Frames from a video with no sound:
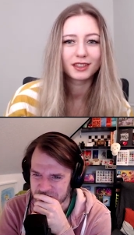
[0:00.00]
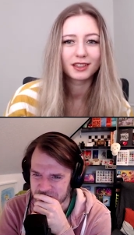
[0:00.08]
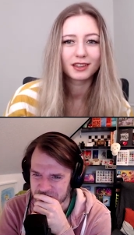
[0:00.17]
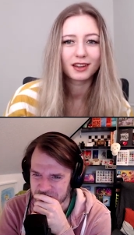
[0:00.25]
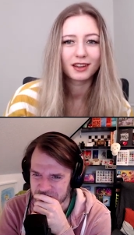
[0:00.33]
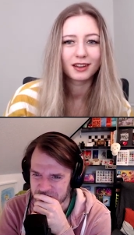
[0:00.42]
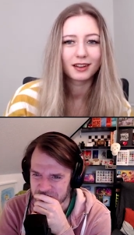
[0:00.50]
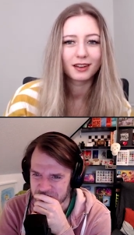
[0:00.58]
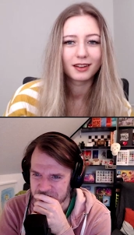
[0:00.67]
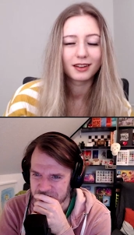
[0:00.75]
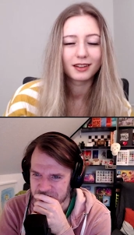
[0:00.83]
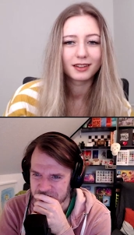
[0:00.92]

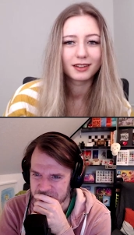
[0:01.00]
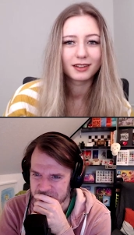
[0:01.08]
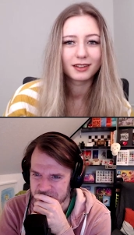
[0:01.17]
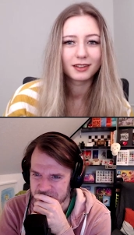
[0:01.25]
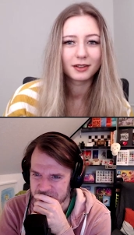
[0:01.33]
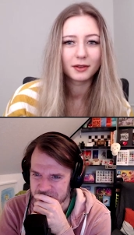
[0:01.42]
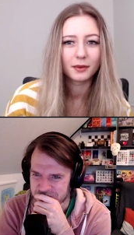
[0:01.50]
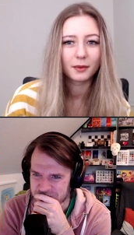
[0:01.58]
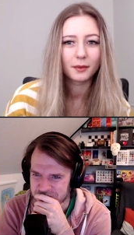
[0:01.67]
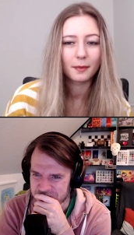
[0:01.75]
Nobody speaks.